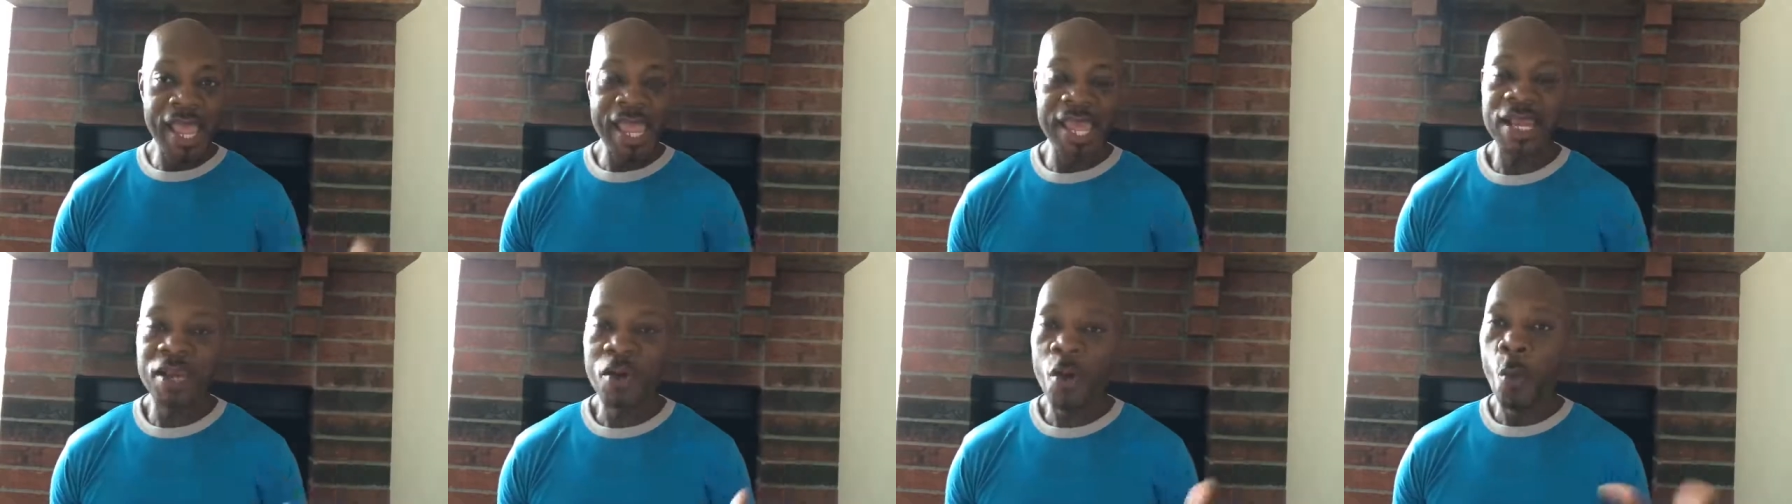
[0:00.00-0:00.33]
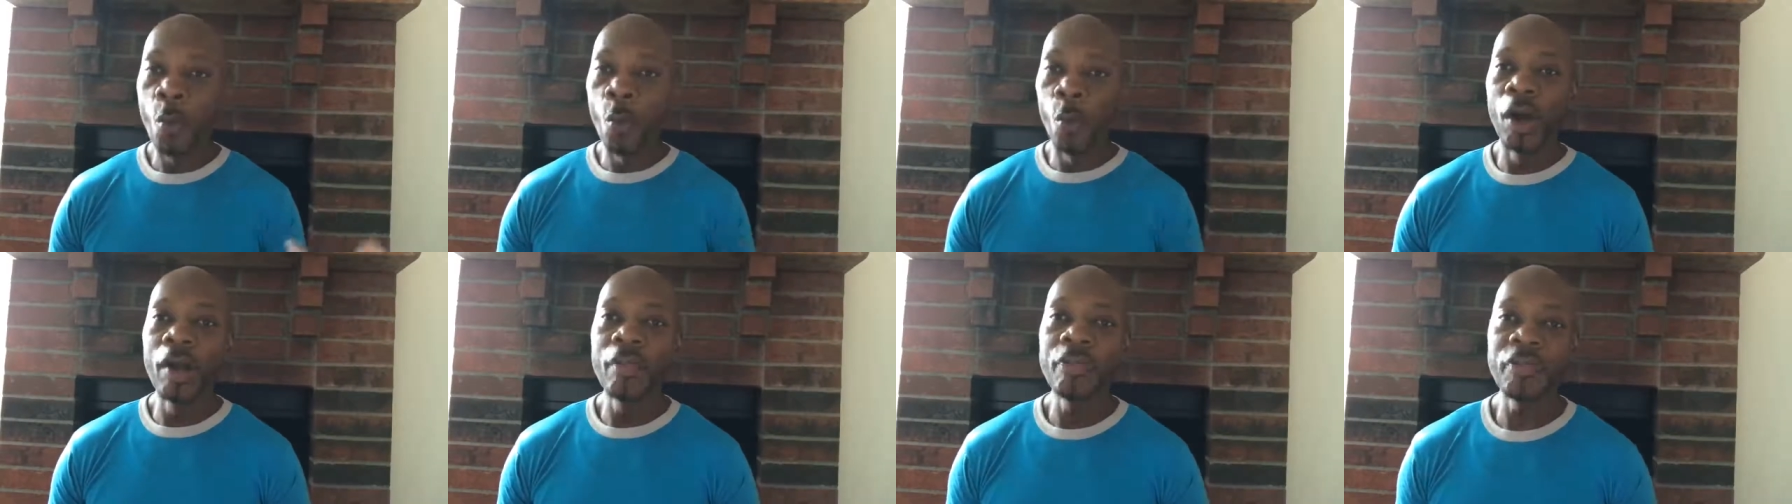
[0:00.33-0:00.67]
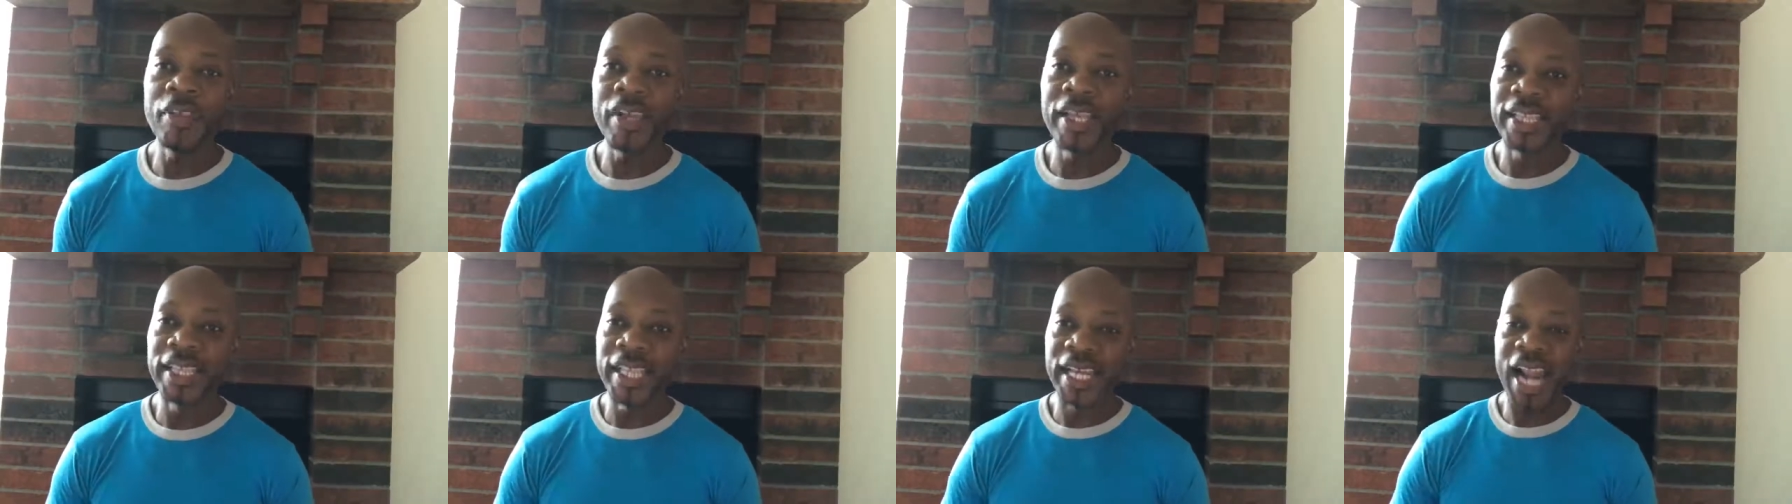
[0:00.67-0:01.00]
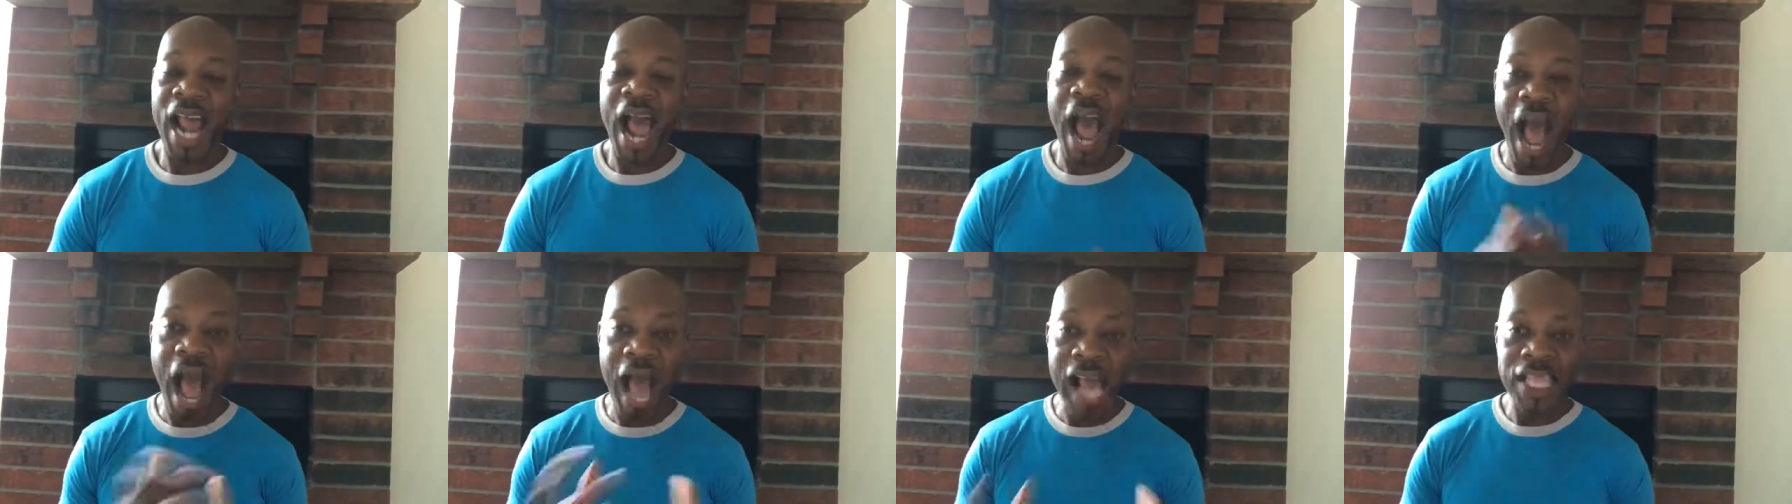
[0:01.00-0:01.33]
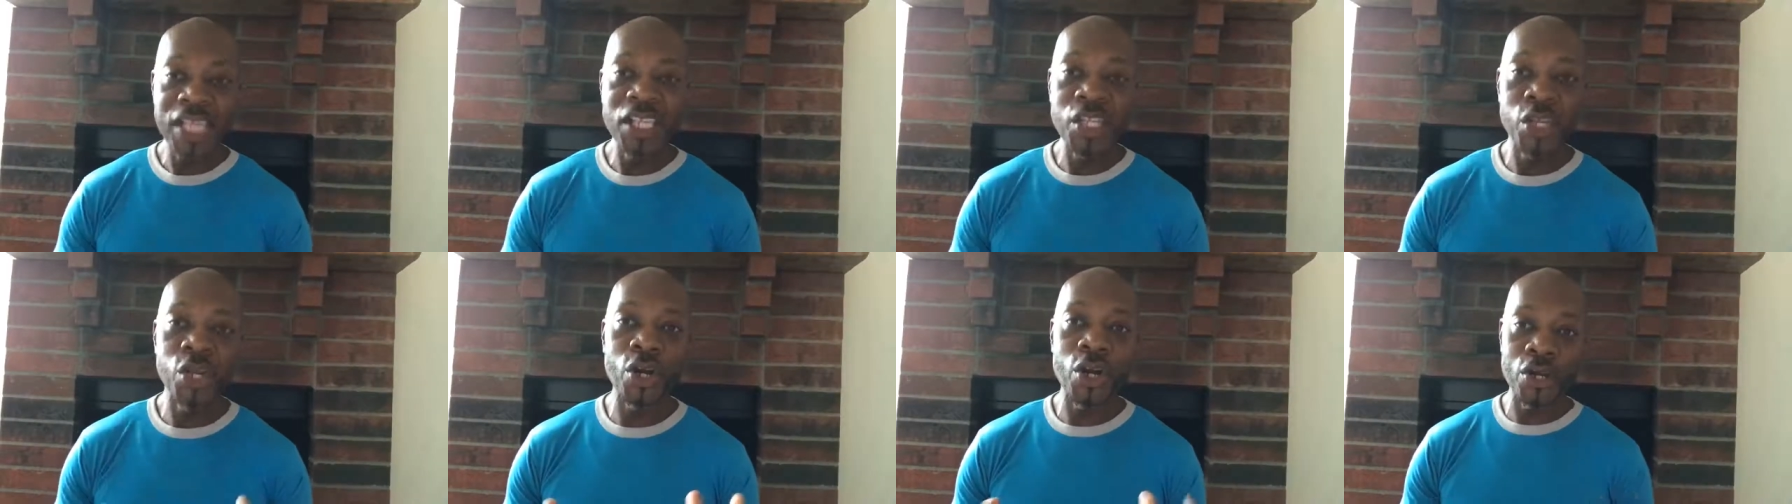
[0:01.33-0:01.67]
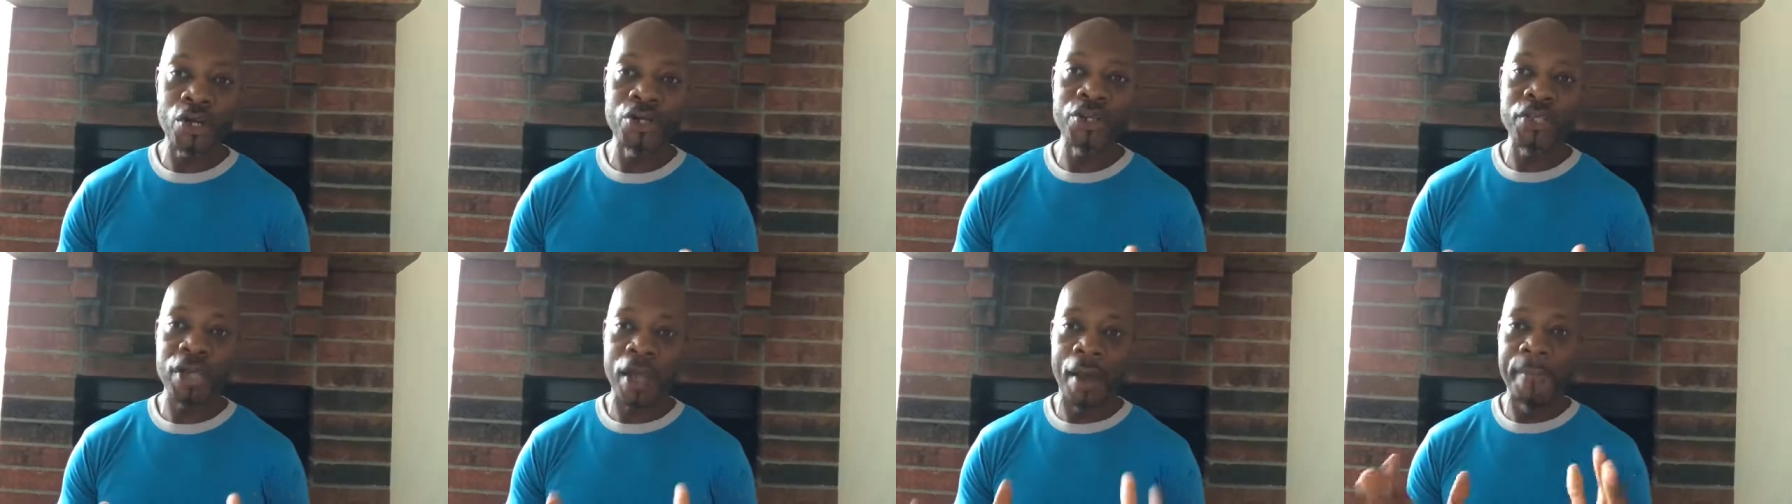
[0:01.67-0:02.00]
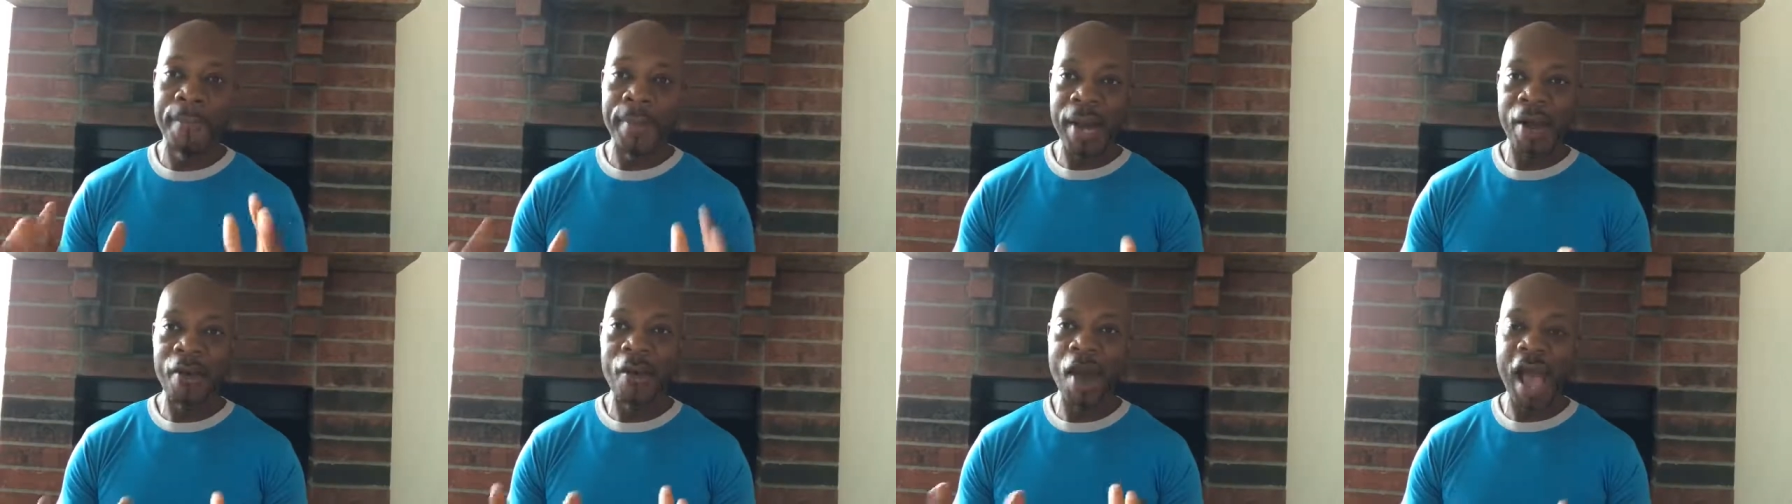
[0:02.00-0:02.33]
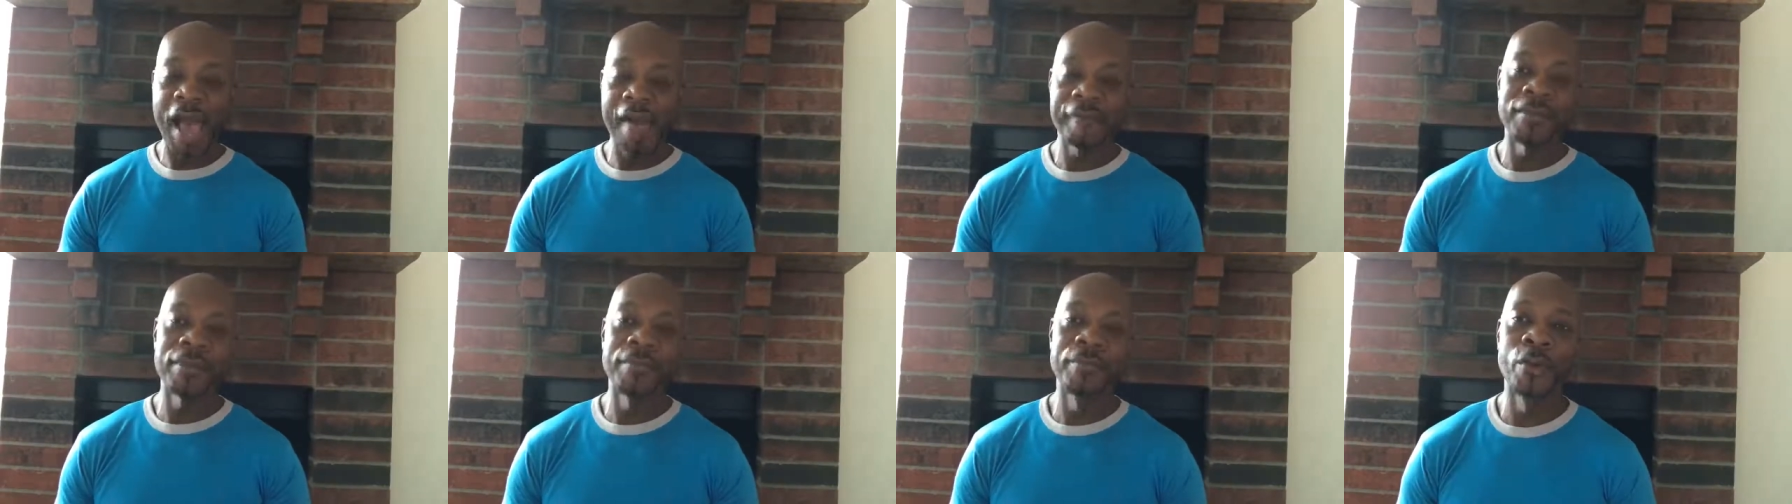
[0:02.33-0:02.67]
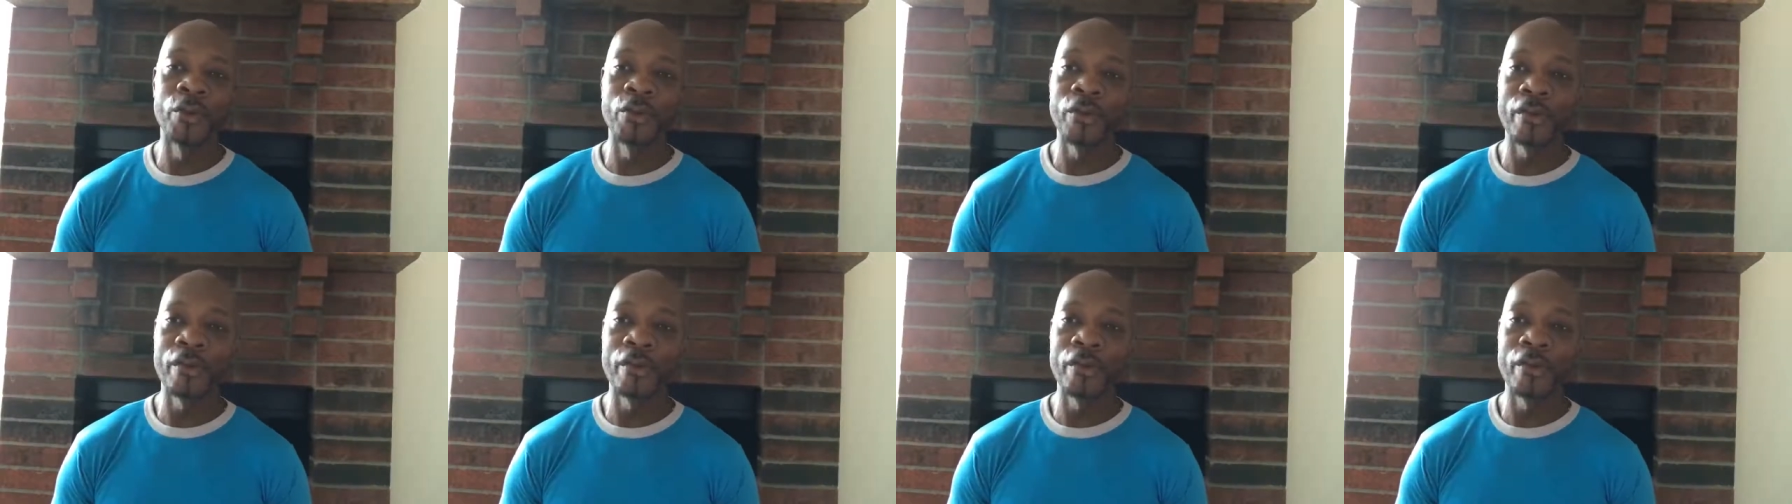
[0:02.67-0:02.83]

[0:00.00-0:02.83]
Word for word: And one thing that I learned about having